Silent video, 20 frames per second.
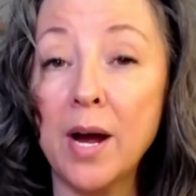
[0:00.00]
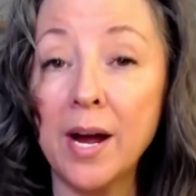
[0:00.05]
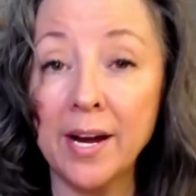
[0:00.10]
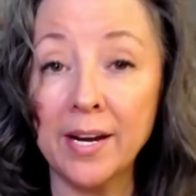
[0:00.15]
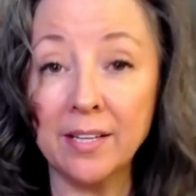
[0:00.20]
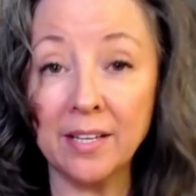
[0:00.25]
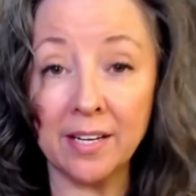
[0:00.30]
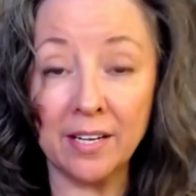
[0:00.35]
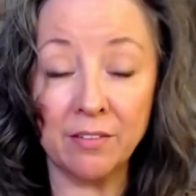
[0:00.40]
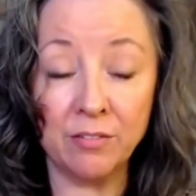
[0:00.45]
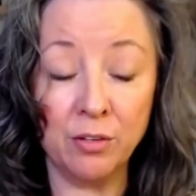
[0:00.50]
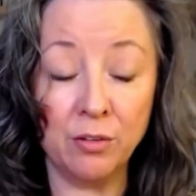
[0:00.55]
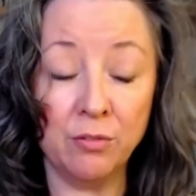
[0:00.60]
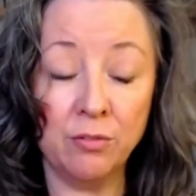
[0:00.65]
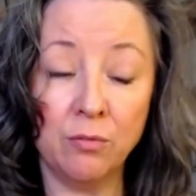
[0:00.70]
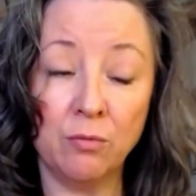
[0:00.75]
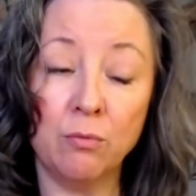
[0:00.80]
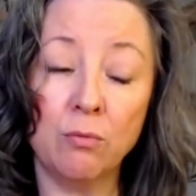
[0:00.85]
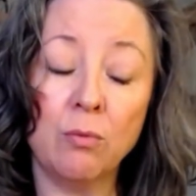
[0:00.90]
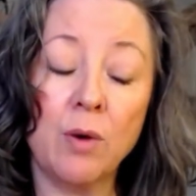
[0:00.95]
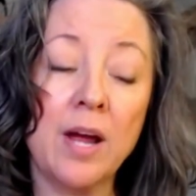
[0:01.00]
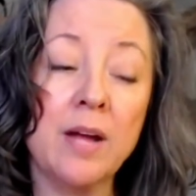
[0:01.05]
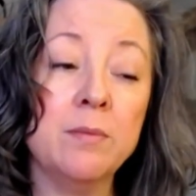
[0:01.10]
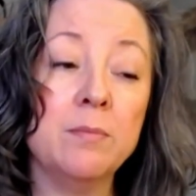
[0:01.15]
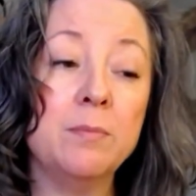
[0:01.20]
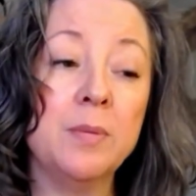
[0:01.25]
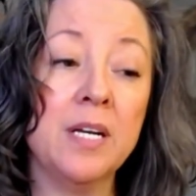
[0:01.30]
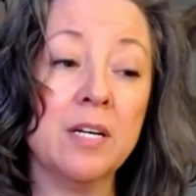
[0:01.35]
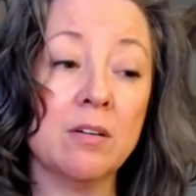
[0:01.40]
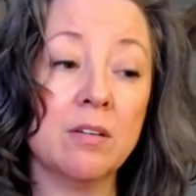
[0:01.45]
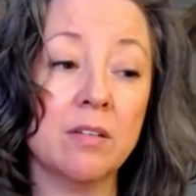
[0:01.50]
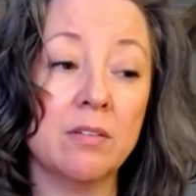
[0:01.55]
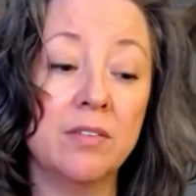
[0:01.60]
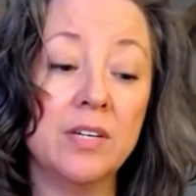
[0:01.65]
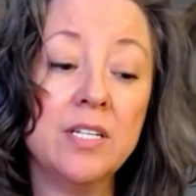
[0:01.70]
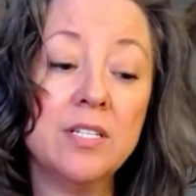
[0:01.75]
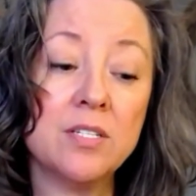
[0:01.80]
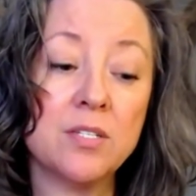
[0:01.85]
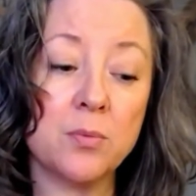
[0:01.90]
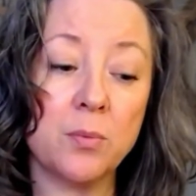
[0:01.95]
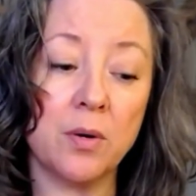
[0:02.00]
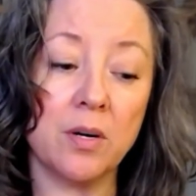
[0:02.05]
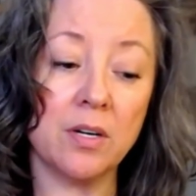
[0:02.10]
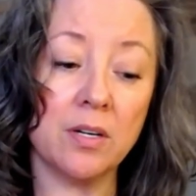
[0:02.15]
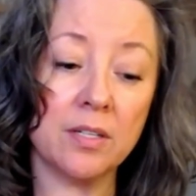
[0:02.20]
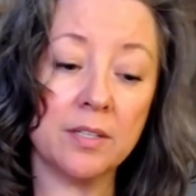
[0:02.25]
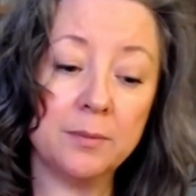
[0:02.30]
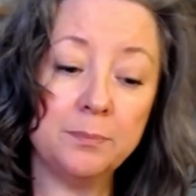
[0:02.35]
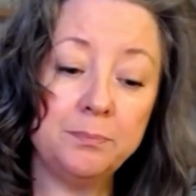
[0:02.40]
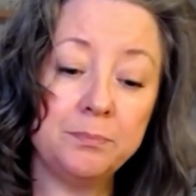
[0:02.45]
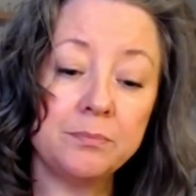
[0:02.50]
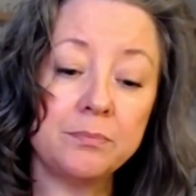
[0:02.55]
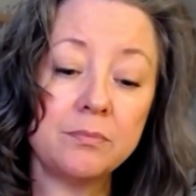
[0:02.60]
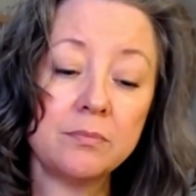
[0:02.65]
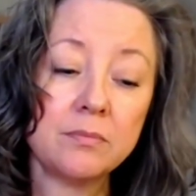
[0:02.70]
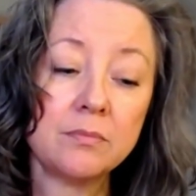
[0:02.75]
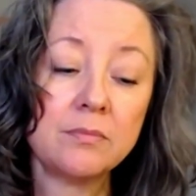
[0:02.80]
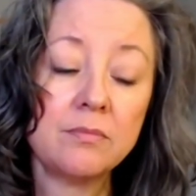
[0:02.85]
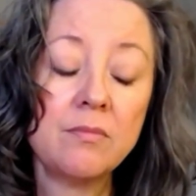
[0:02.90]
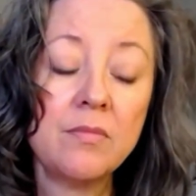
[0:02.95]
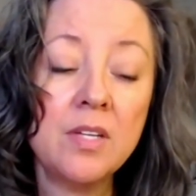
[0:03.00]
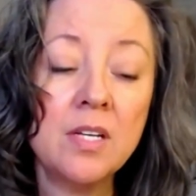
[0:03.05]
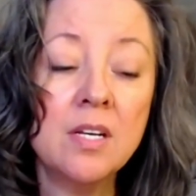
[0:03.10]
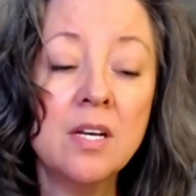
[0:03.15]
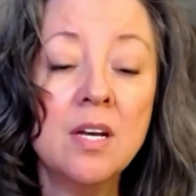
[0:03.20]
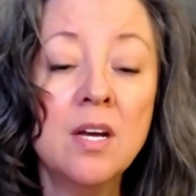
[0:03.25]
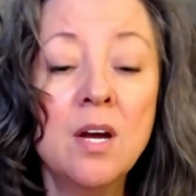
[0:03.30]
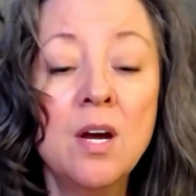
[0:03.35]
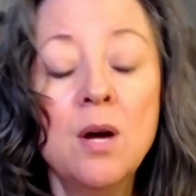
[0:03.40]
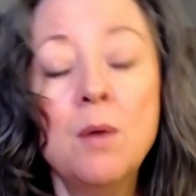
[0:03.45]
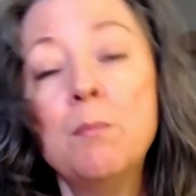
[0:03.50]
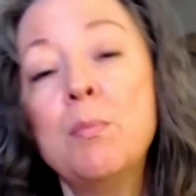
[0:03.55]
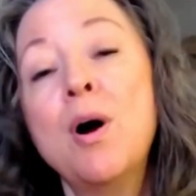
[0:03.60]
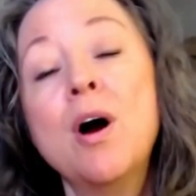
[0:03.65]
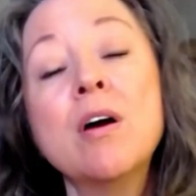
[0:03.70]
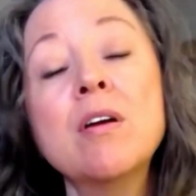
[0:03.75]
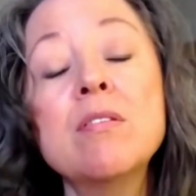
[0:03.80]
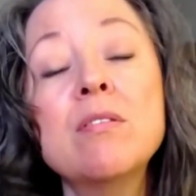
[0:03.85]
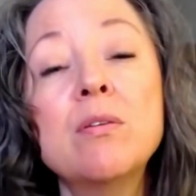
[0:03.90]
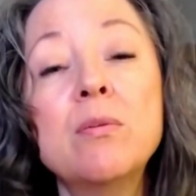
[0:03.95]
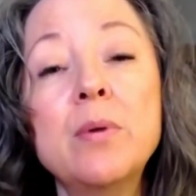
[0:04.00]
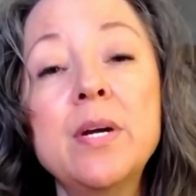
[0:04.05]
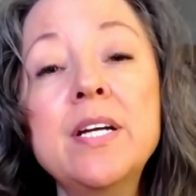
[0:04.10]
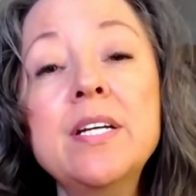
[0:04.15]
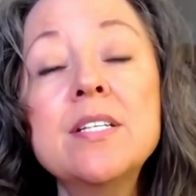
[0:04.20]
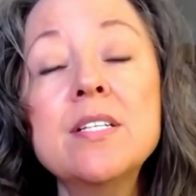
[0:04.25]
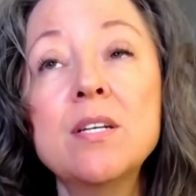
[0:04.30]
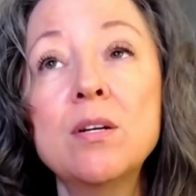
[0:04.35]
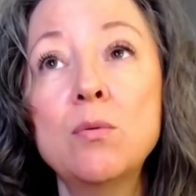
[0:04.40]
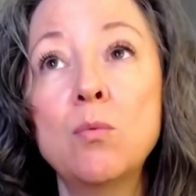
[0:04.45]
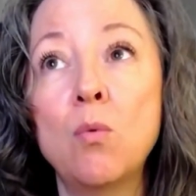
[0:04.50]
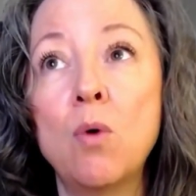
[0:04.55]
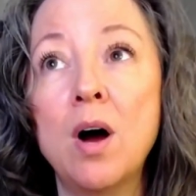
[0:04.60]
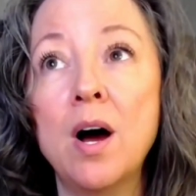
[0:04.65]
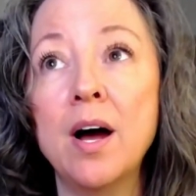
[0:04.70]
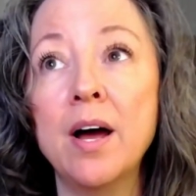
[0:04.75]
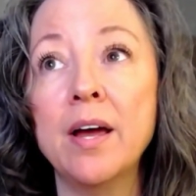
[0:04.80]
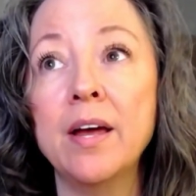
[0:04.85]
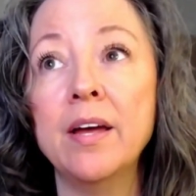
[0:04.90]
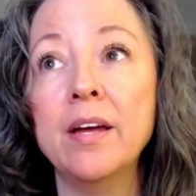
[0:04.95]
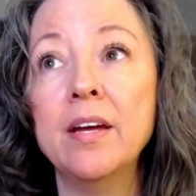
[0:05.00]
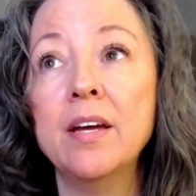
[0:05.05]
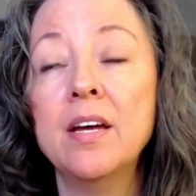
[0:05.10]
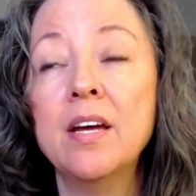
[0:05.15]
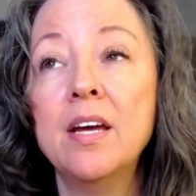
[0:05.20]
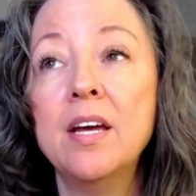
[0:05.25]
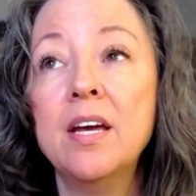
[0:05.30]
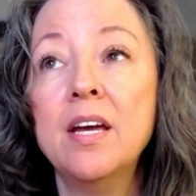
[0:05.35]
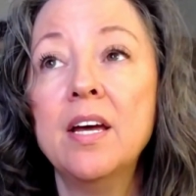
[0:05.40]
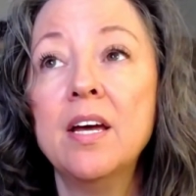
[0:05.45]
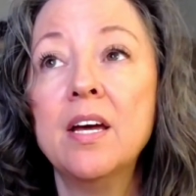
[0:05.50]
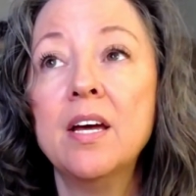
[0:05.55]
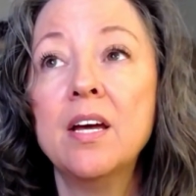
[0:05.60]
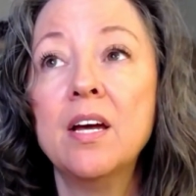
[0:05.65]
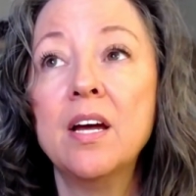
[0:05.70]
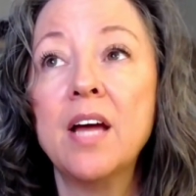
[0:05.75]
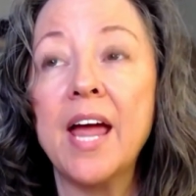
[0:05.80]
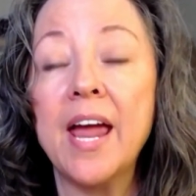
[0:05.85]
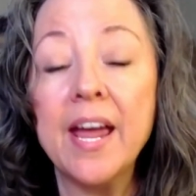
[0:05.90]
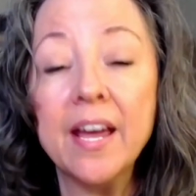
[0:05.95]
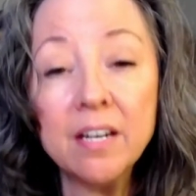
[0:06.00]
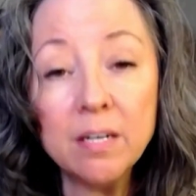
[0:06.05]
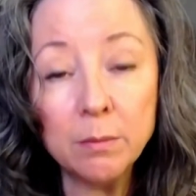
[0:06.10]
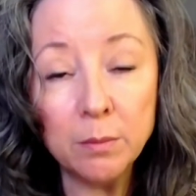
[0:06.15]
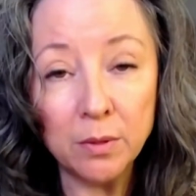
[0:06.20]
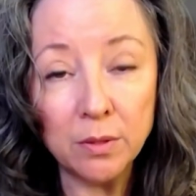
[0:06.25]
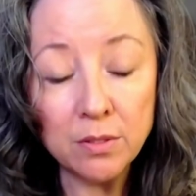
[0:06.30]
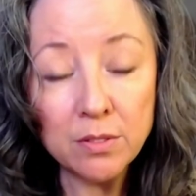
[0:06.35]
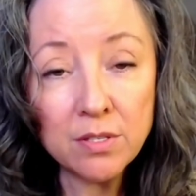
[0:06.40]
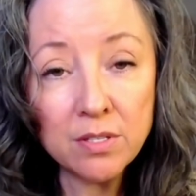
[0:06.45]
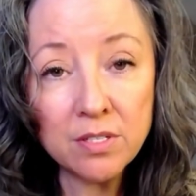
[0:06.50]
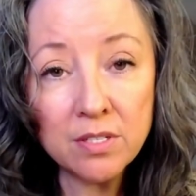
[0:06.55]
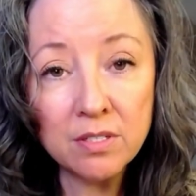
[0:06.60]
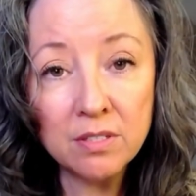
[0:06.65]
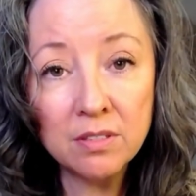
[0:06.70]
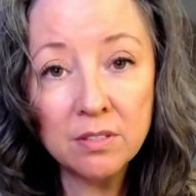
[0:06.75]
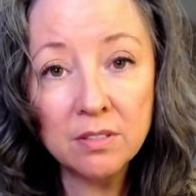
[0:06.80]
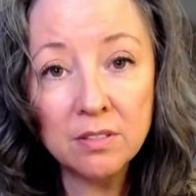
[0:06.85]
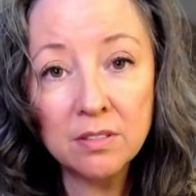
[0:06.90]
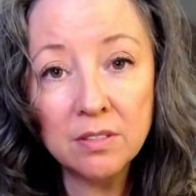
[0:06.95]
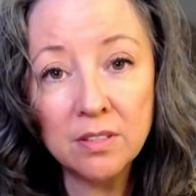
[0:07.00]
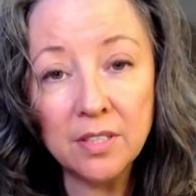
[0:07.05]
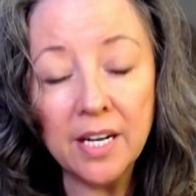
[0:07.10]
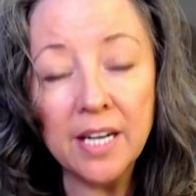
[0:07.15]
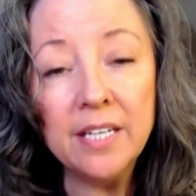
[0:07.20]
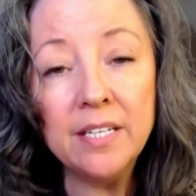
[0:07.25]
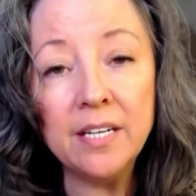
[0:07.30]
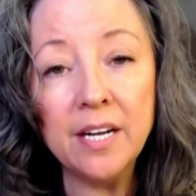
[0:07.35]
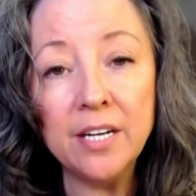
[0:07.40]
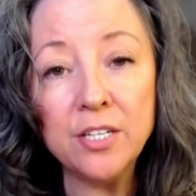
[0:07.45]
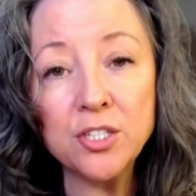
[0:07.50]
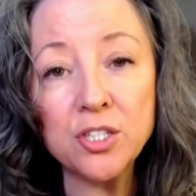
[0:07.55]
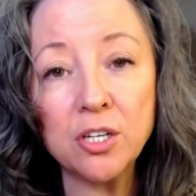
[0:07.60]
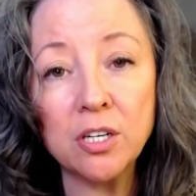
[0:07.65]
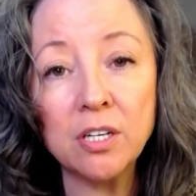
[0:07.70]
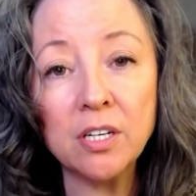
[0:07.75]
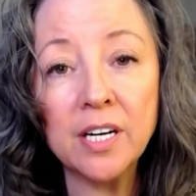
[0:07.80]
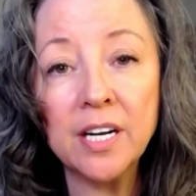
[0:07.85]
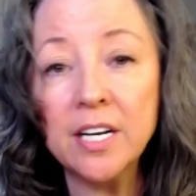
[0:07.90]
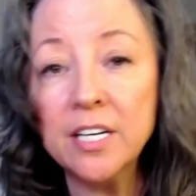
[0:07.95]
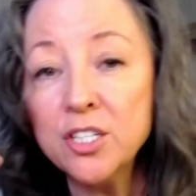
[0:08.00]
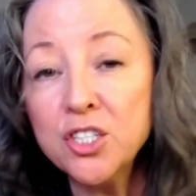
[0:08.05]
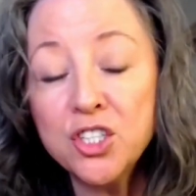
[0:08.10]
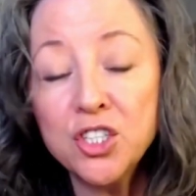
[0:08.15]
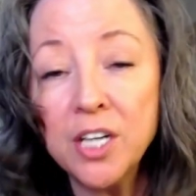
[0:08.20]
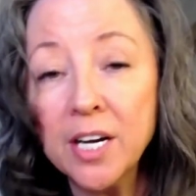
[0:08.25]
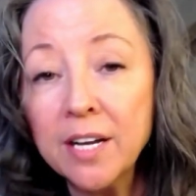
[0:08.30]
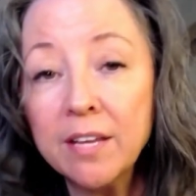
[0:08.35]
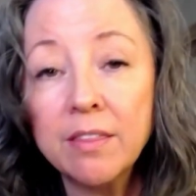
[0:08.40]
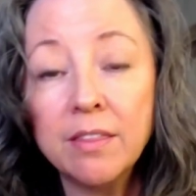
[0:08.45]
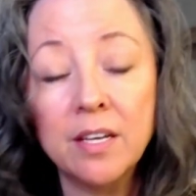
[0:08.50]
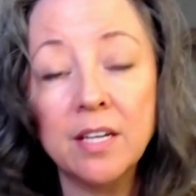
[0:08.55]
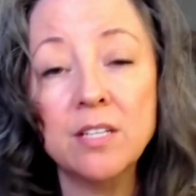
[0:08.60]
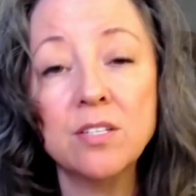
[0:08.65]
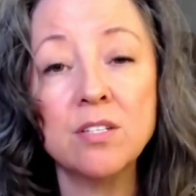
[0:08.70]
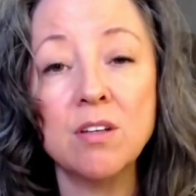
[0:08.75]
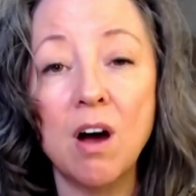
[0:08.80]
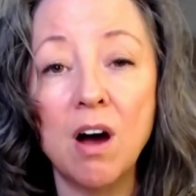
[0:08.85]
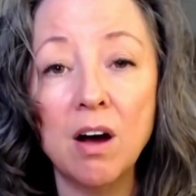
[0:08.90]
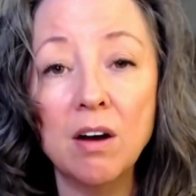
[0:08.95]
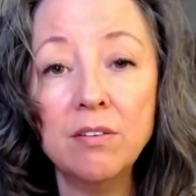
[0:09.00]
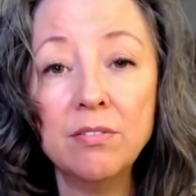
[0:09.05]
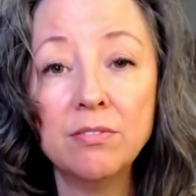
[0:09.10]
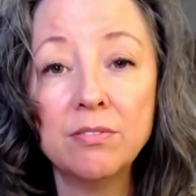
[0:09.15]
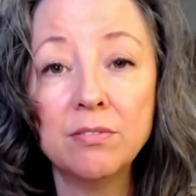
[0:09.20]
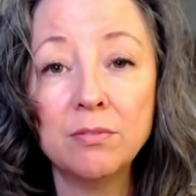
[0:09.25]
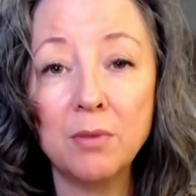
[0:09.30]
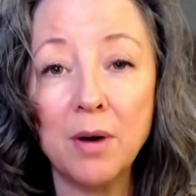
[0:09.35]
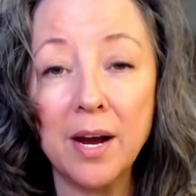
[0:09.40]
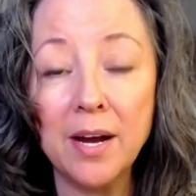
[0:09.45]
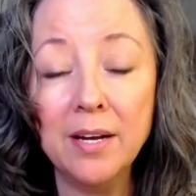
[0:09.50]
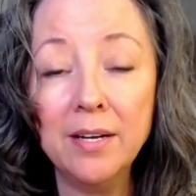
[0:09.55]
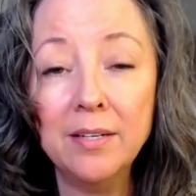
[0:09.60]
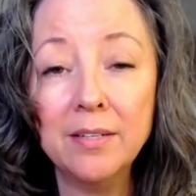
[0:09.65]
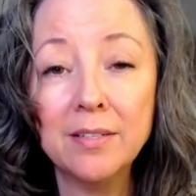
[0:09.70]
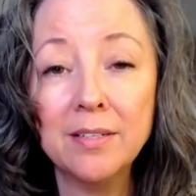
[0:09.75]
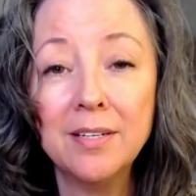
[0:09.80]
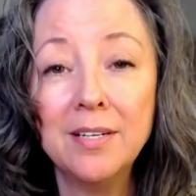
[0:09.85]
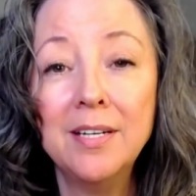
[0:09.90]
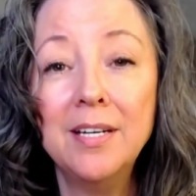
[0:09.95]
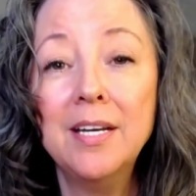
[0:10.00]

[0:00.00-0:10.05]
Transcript: why, like if you've read Peter Levine's work, part of the reason why animals in nature can shake things off, right?